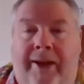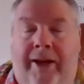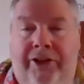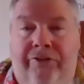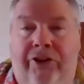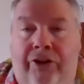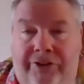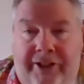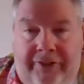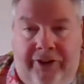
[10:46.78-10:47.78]
And you've got
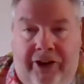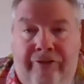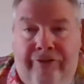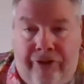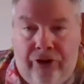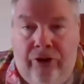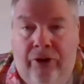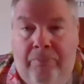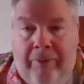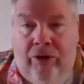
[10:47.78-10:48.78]
to give it a
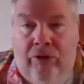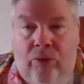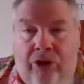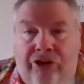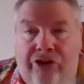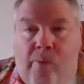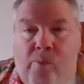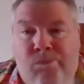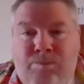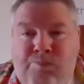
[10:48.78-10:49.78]
full mouthwash.
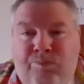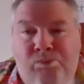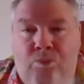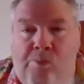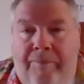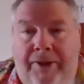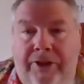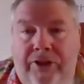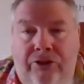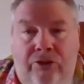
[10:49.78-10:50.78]

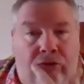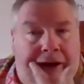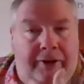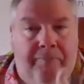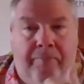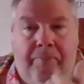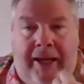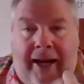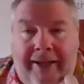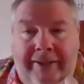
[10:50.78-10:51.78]
So right
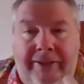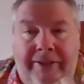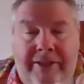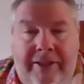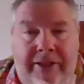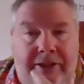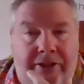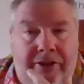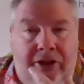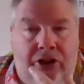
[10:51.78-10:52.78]
behind
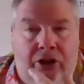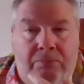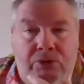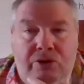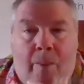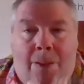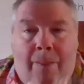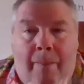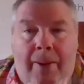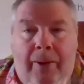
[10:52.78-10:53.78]
the gums,
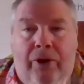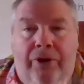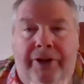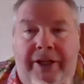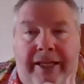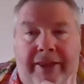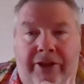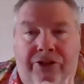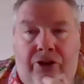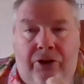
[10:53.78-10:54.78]
underneath the
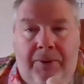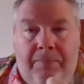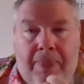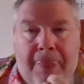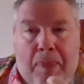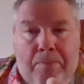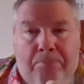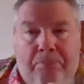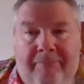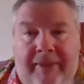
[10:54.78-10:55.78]
tongue,
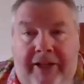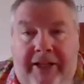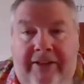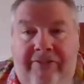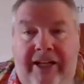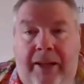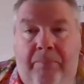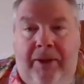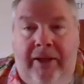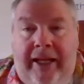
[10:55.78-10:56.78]
you can even
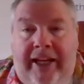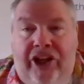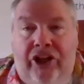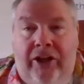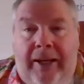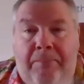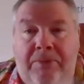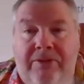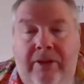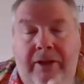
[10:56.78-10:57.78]
lick your
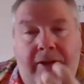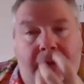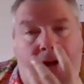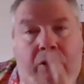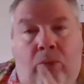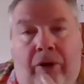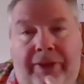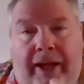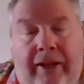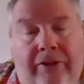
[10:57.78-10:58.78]
lips. And what
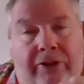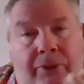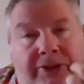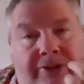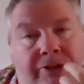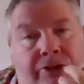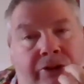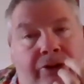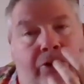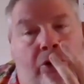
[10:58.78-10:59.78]
that'll do is it's
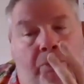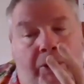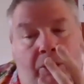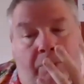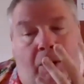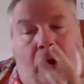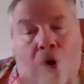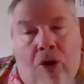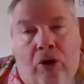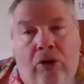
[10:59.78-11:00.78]
going to open up
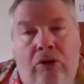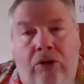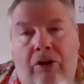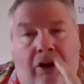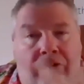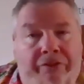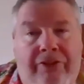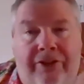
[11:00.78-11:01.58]
all of the